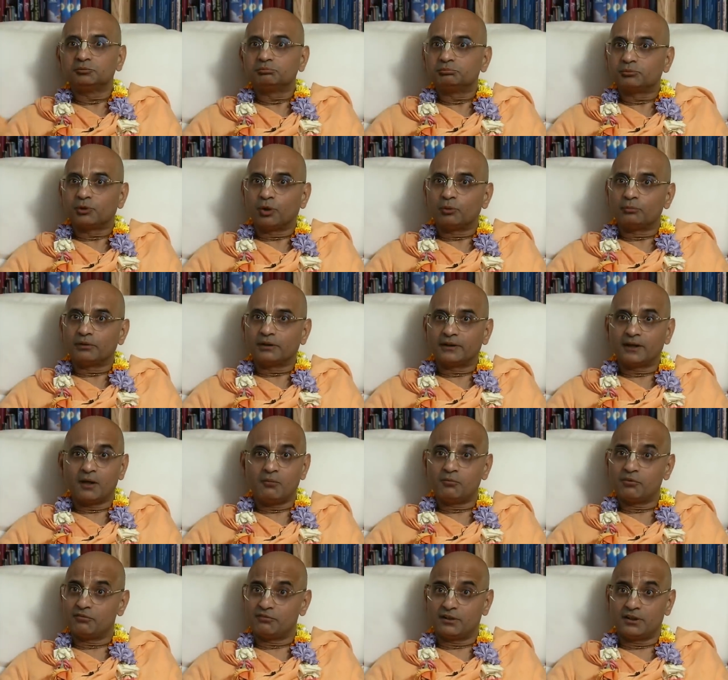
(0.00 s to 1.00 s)
Prabhupada came
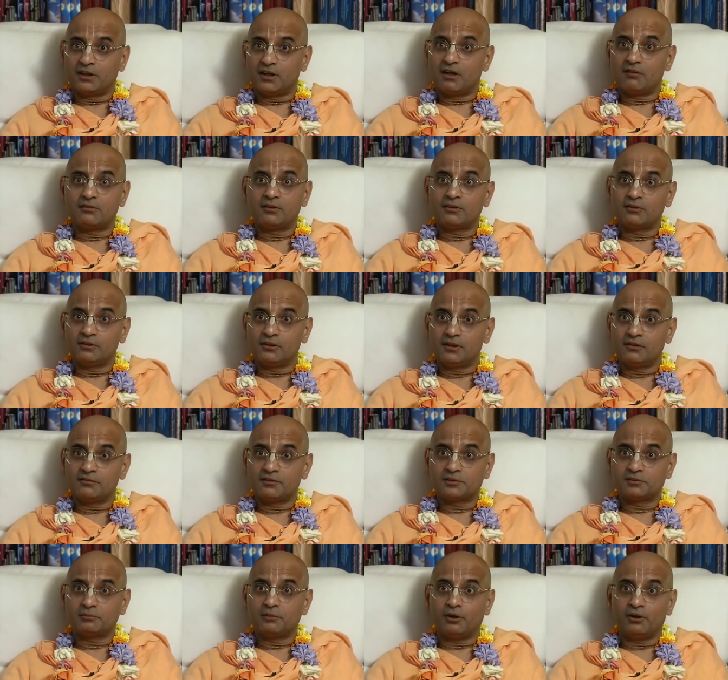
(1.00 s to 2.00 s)
to Vrindavan to leave
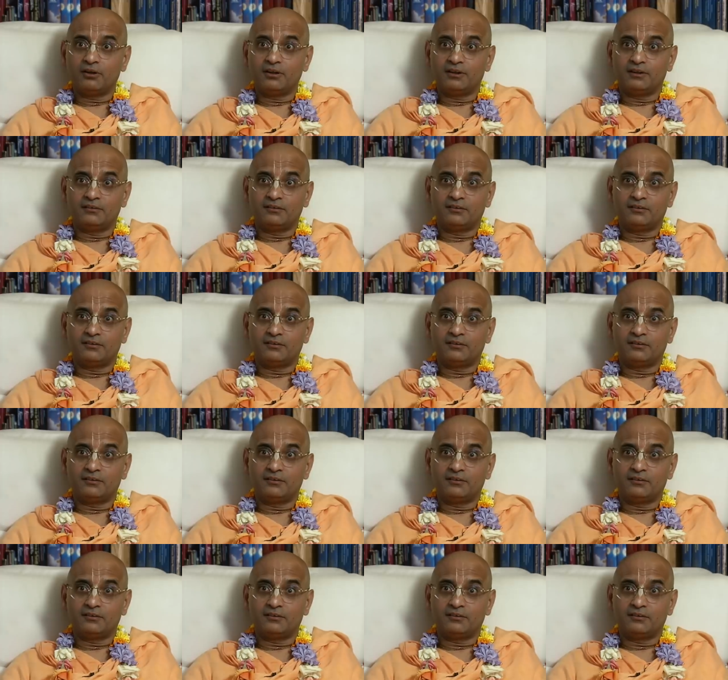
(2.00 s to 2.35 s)
his body,